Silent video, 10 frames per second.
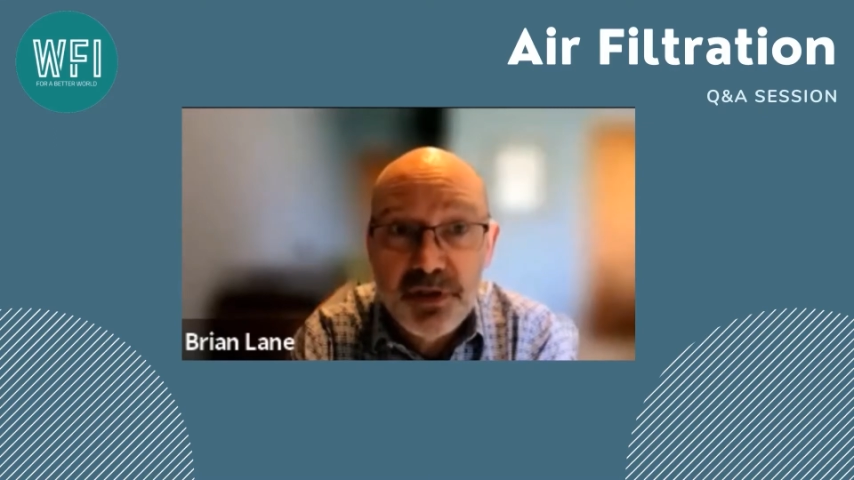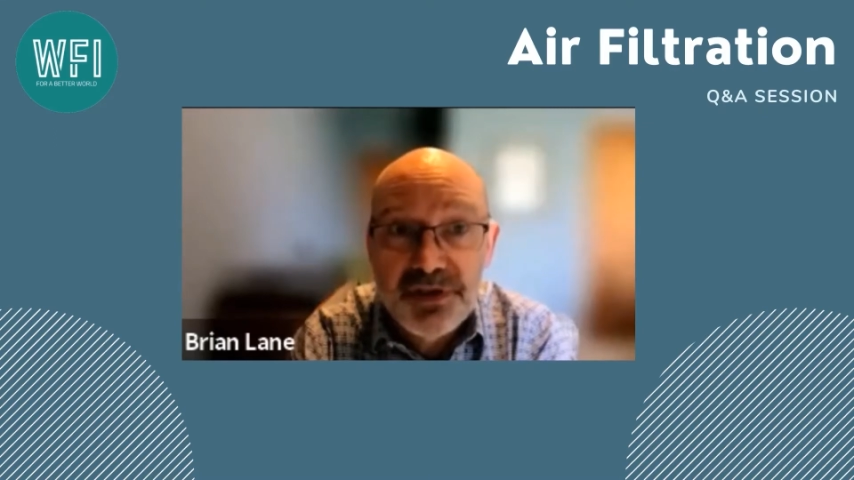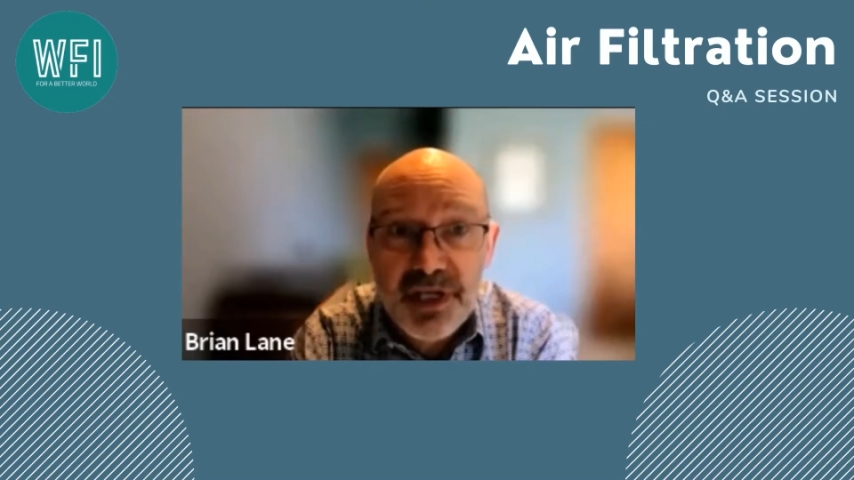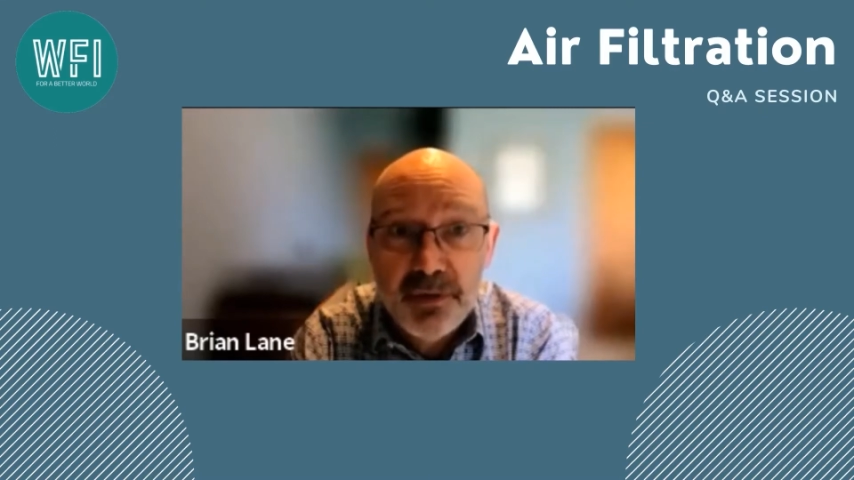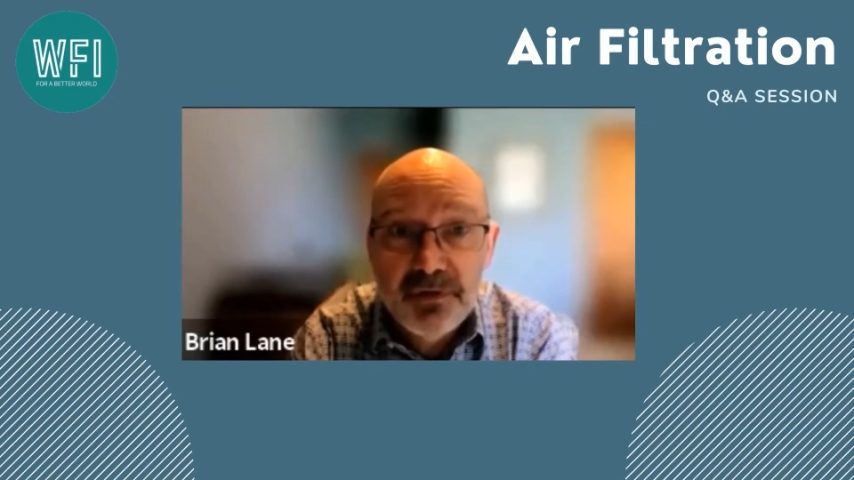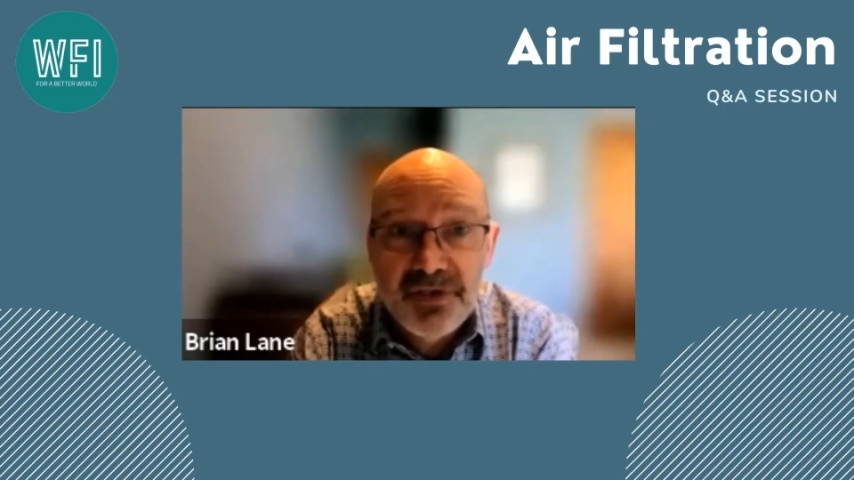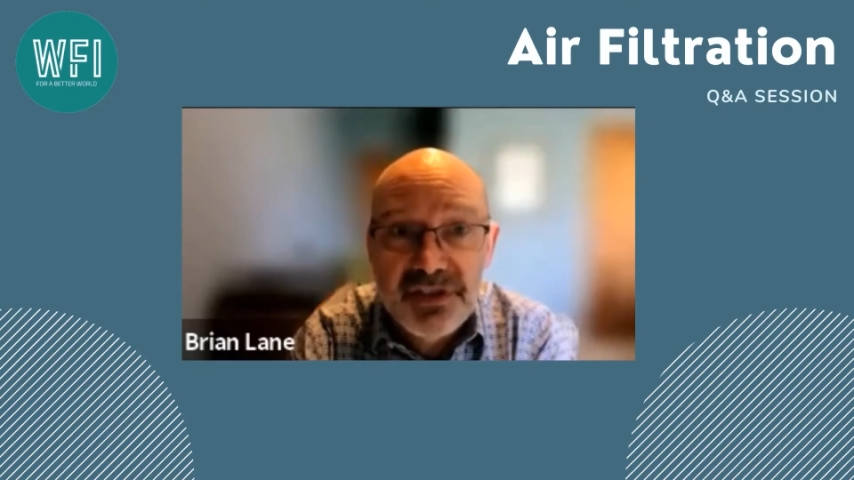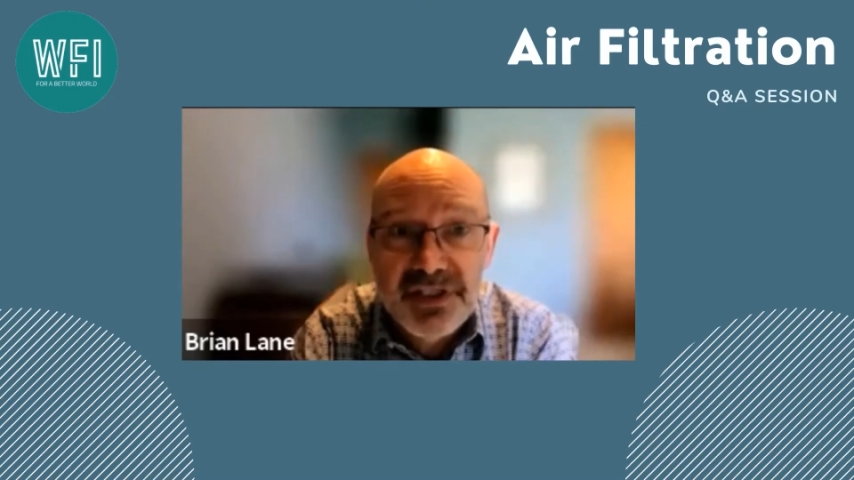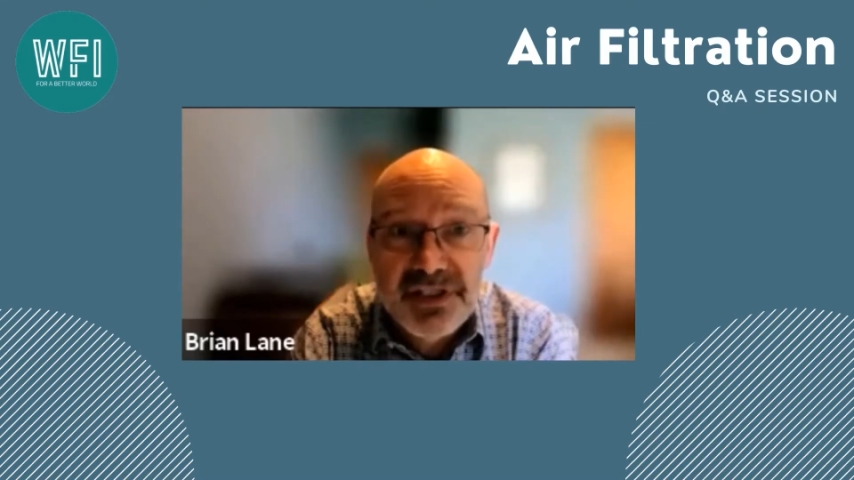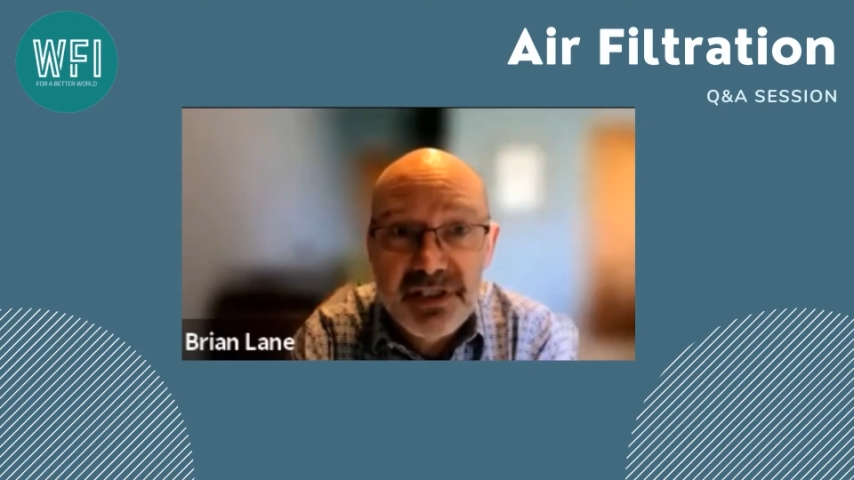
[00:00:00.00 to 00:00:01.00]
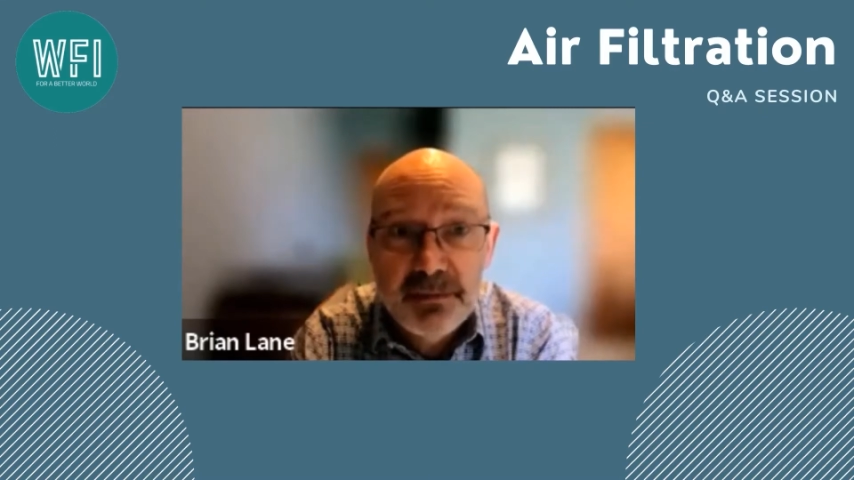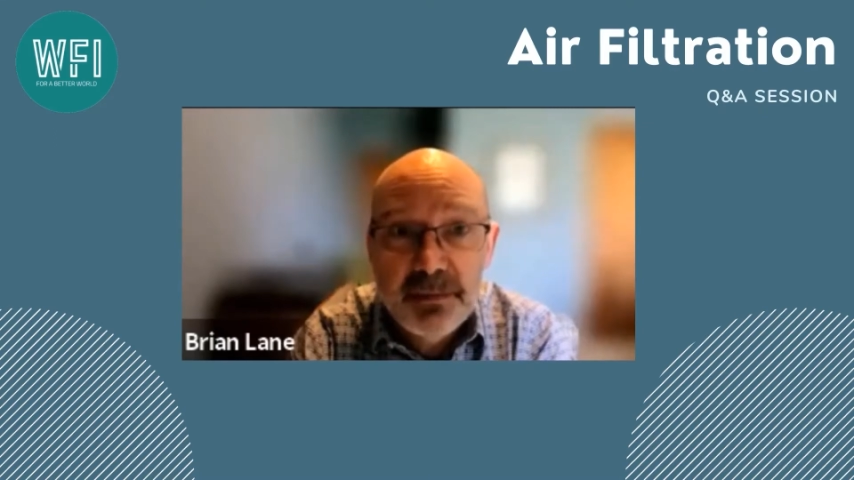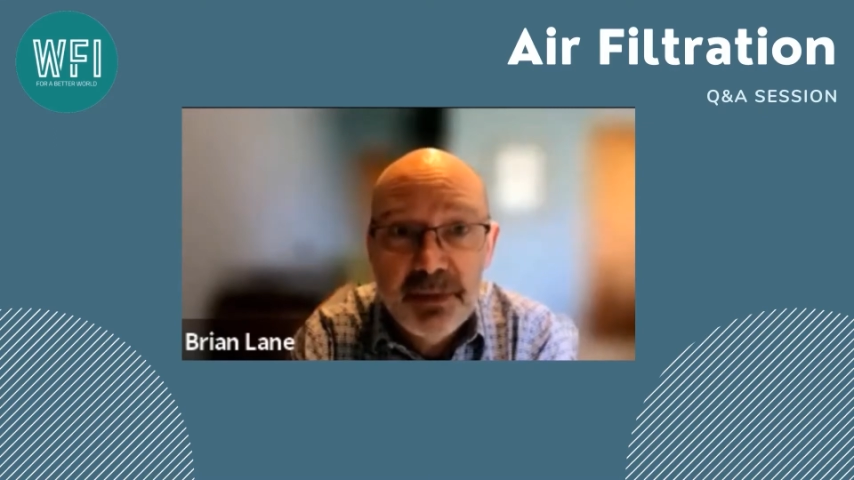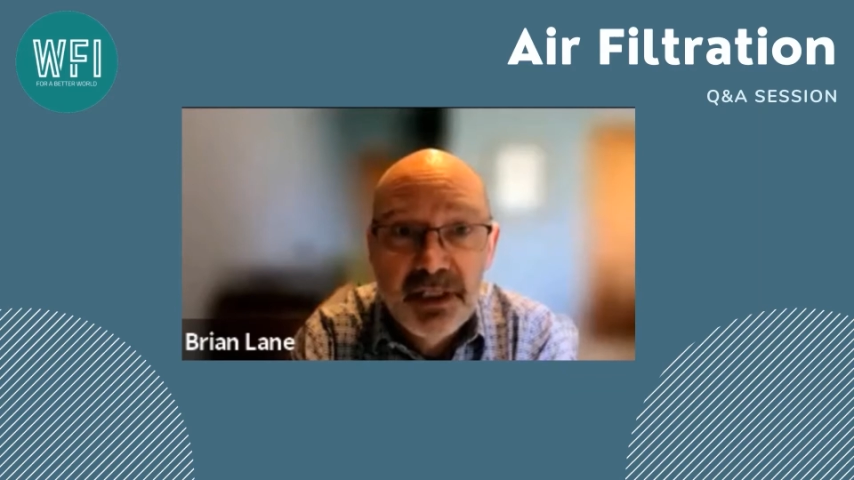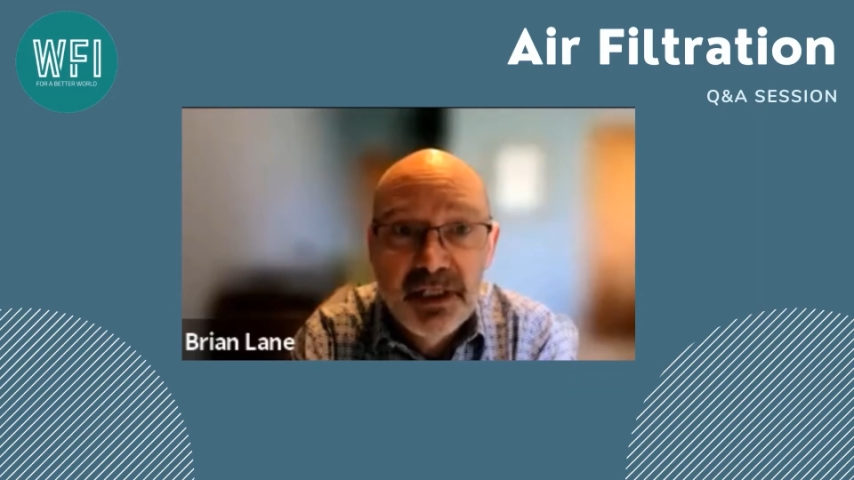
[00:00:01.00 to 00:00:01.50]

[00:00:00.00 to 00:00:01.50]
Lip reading: ones out of the system,